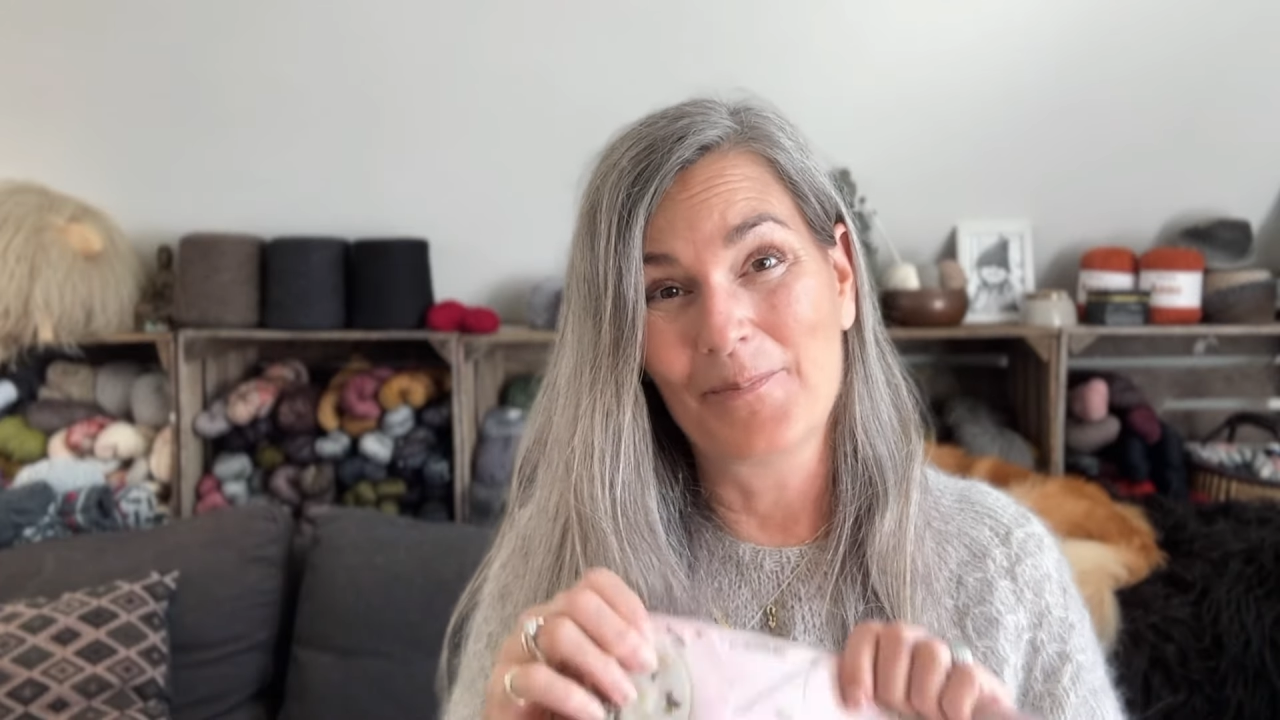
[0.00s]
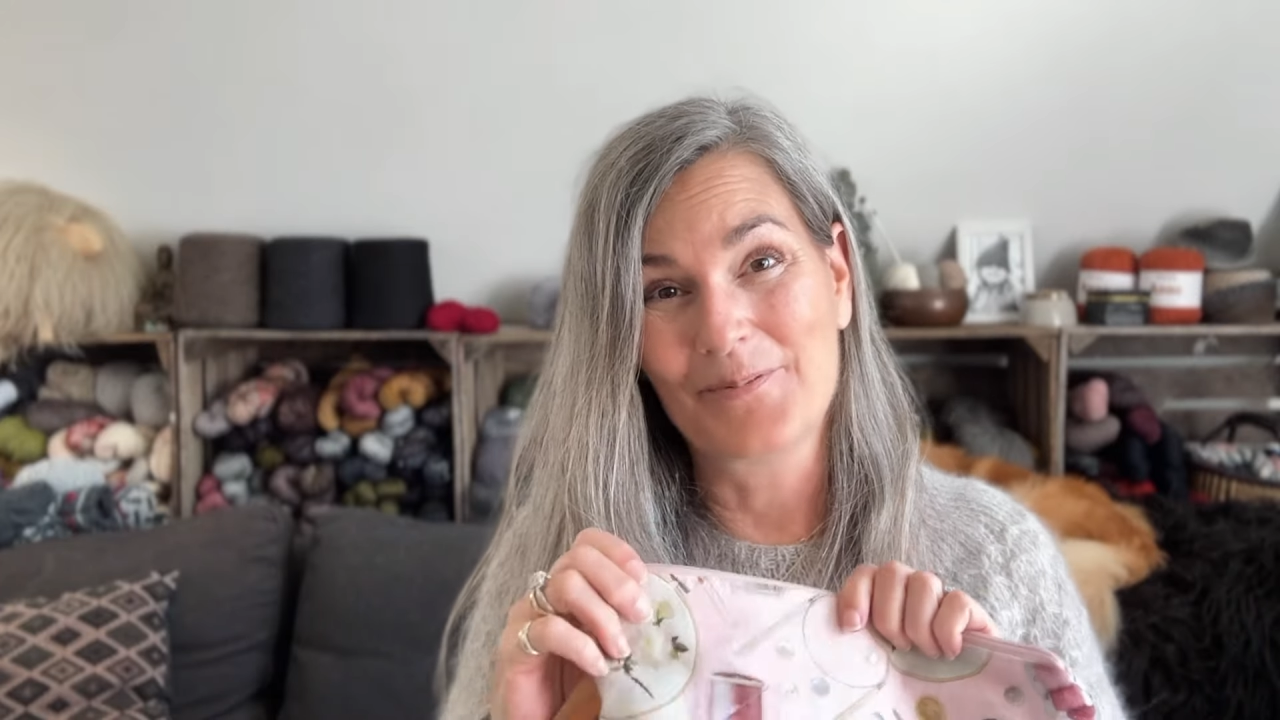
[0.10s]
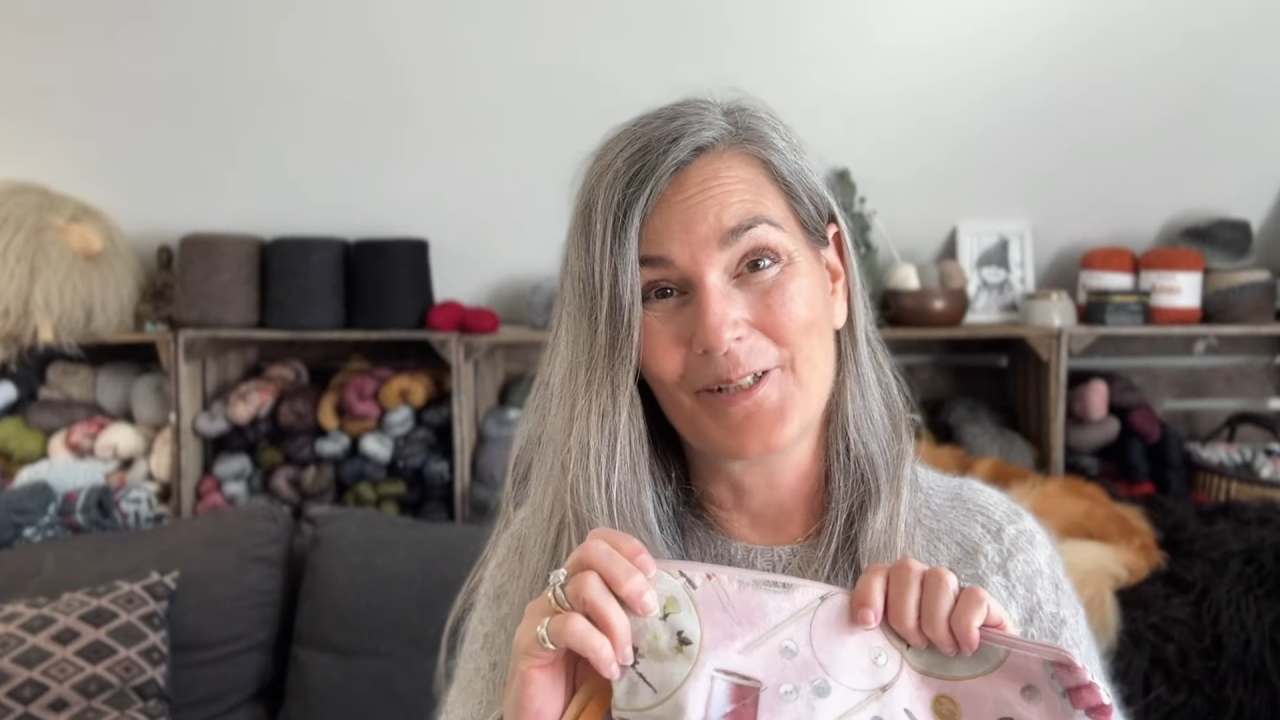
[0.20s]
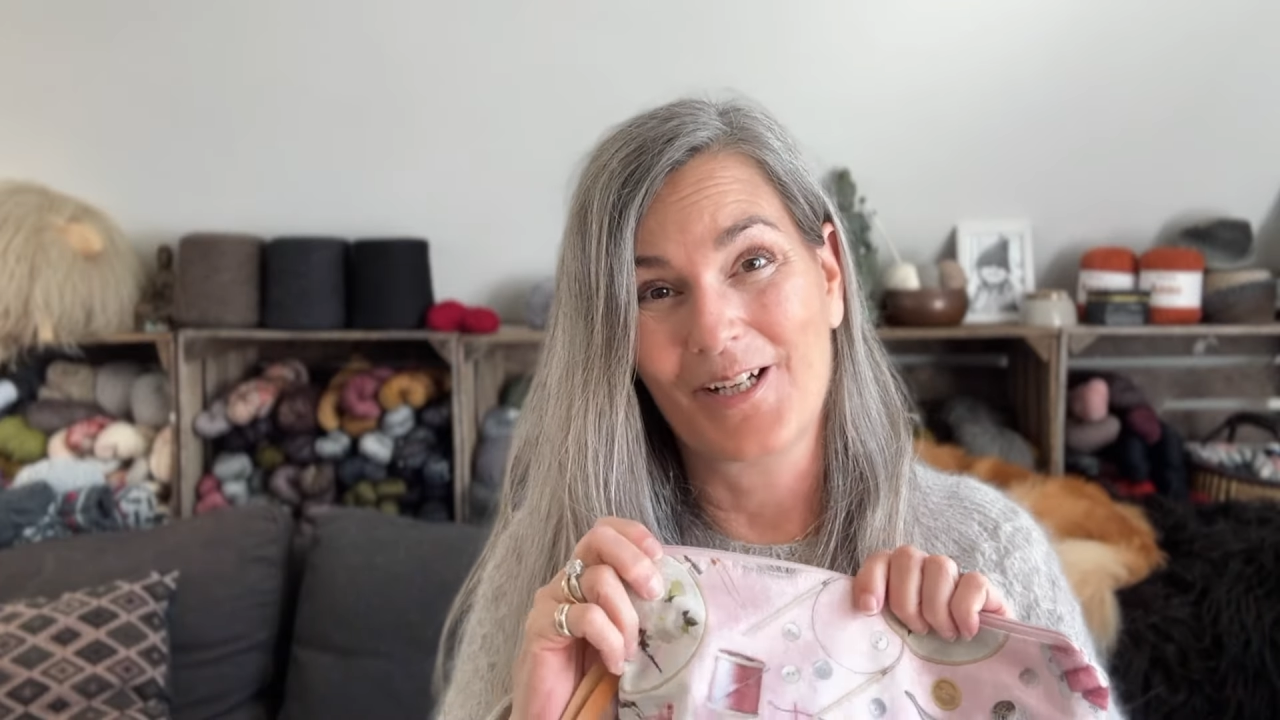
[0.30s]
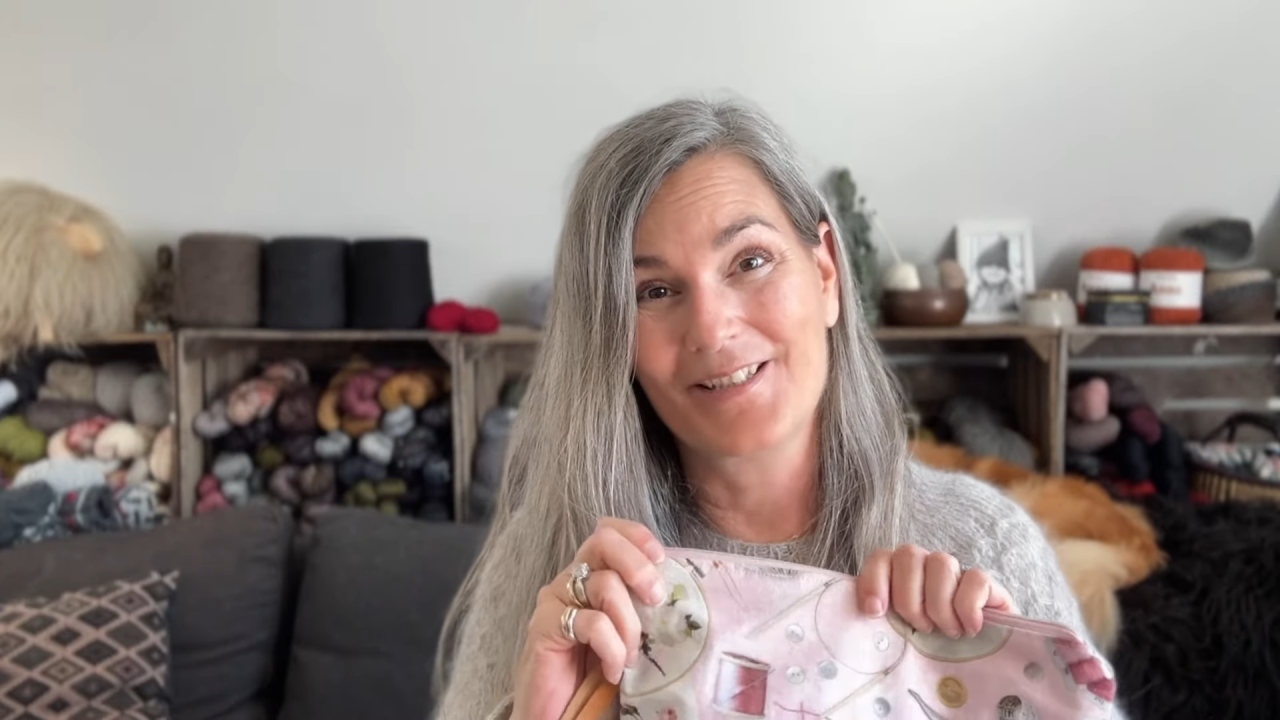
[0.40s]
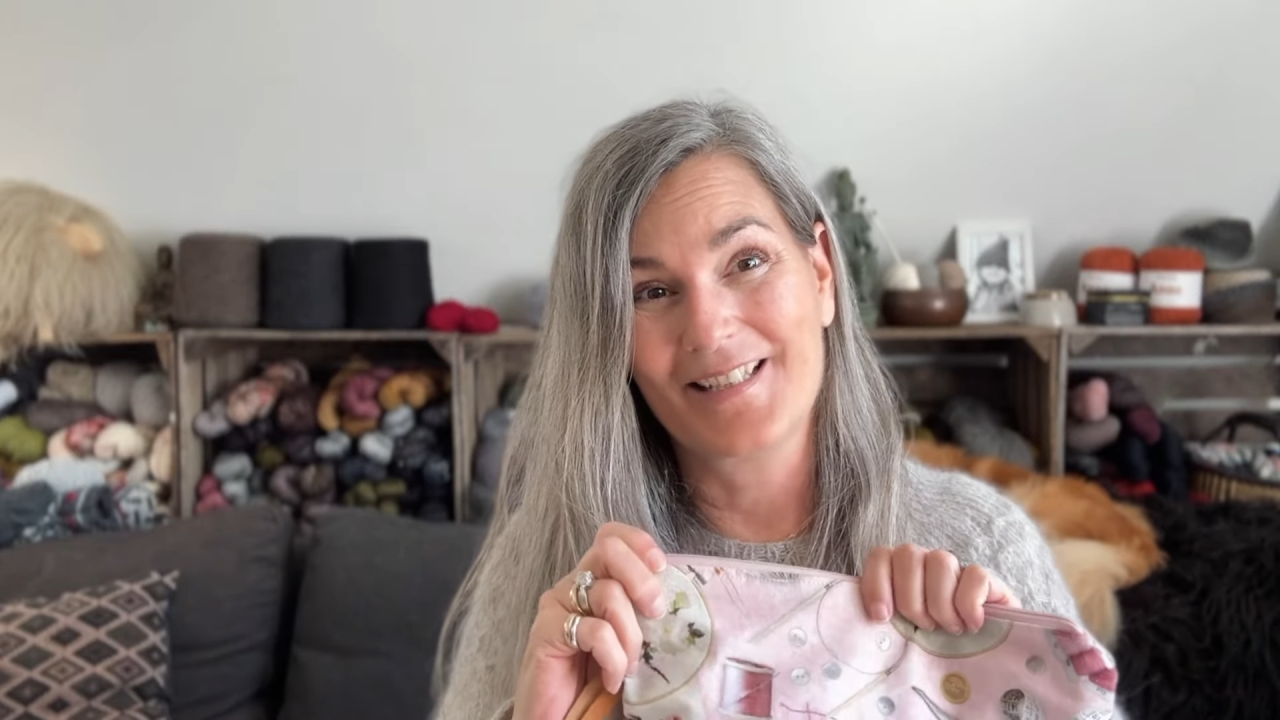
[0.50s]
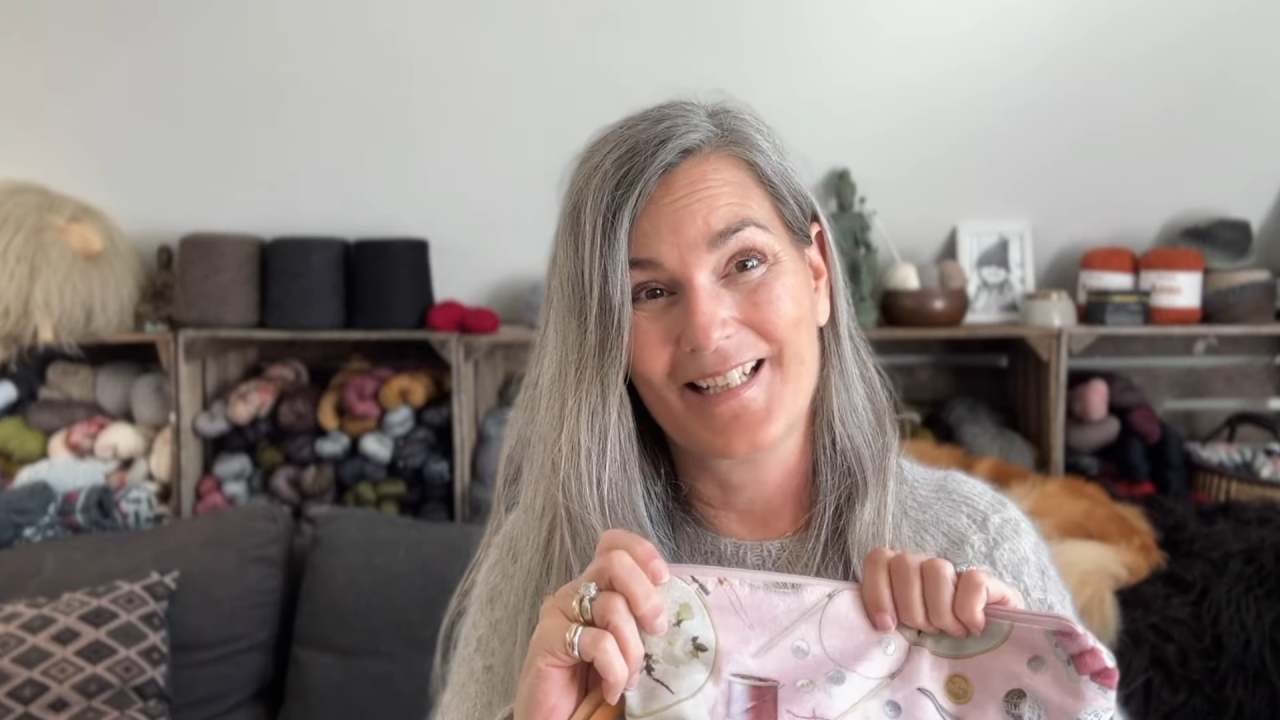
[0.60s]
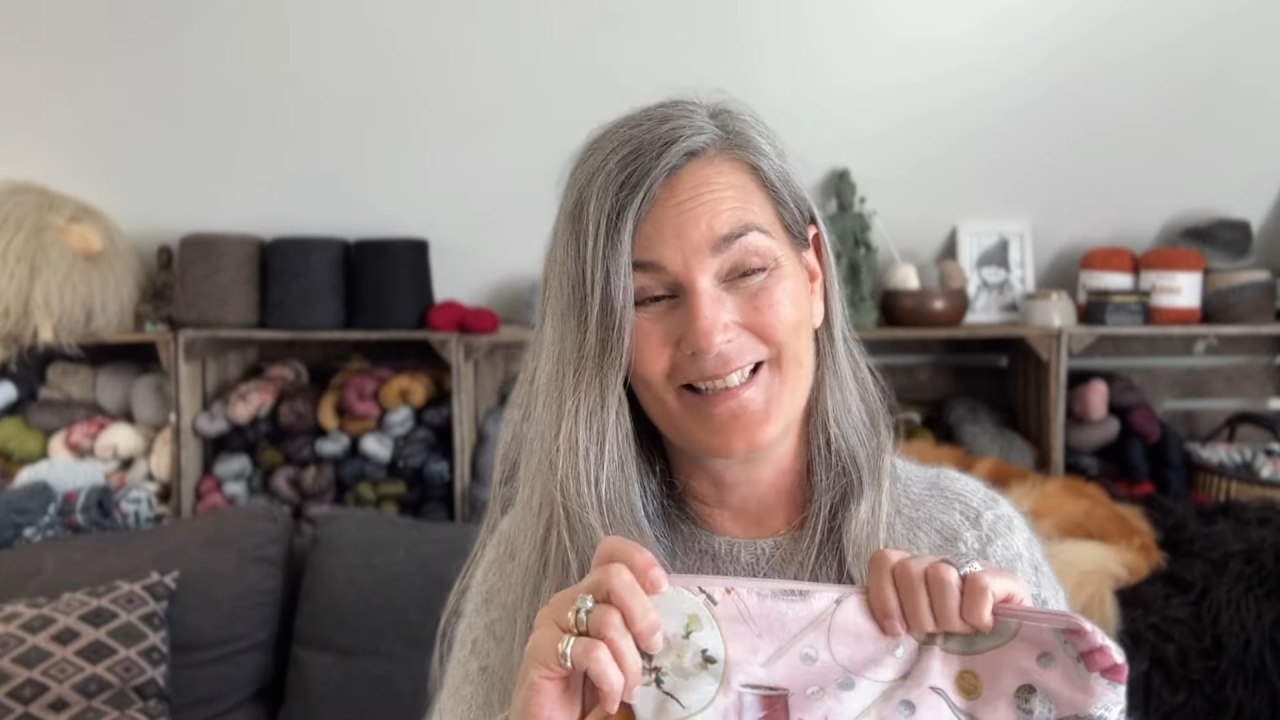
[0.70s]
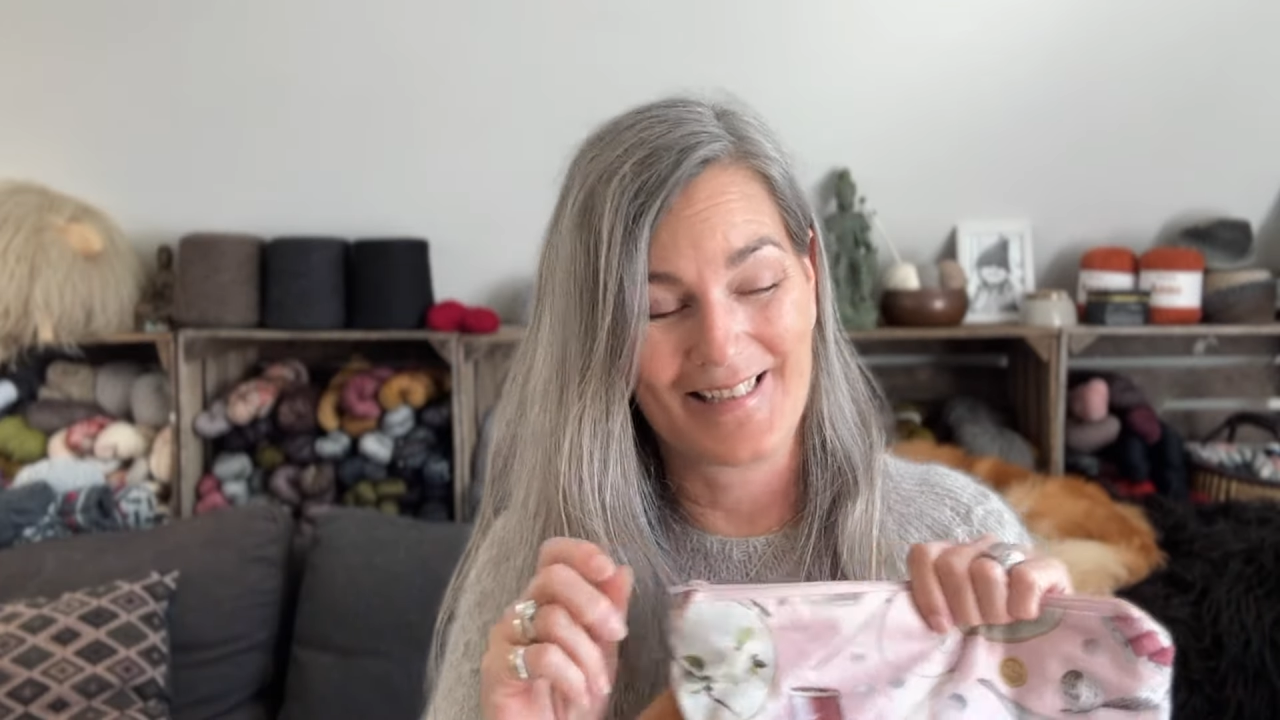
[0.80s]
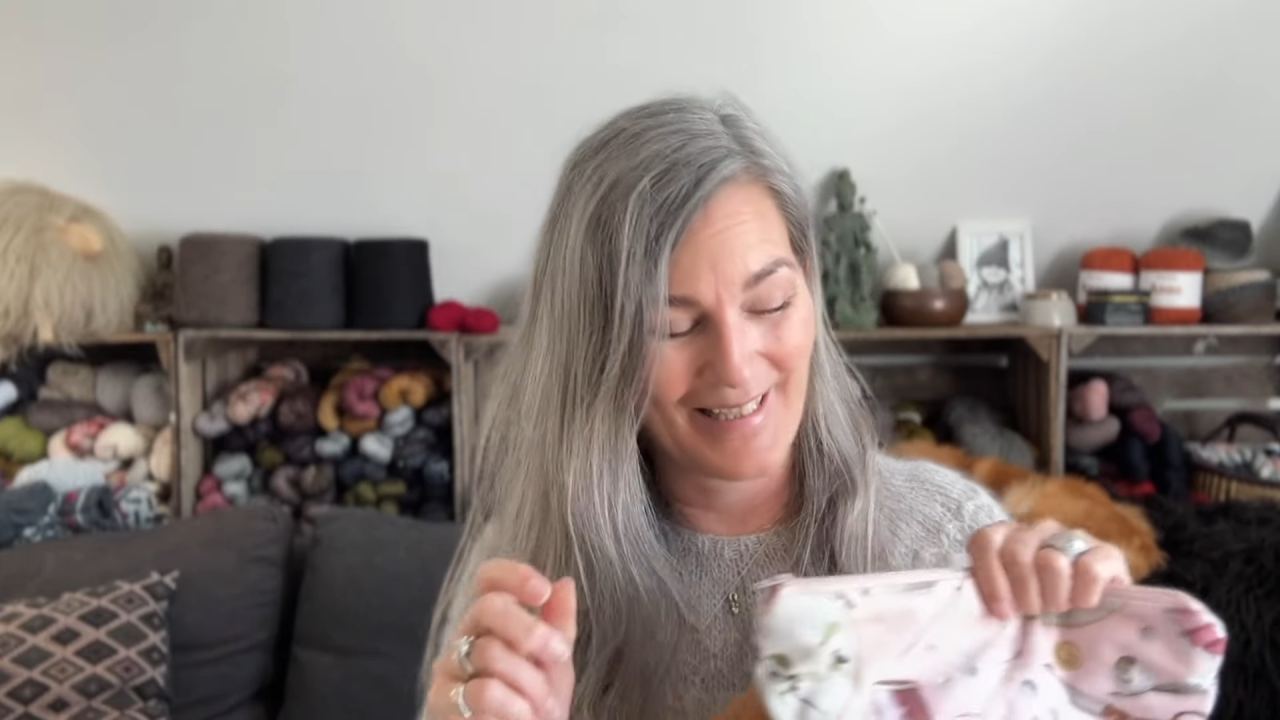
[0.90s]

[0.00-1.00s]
project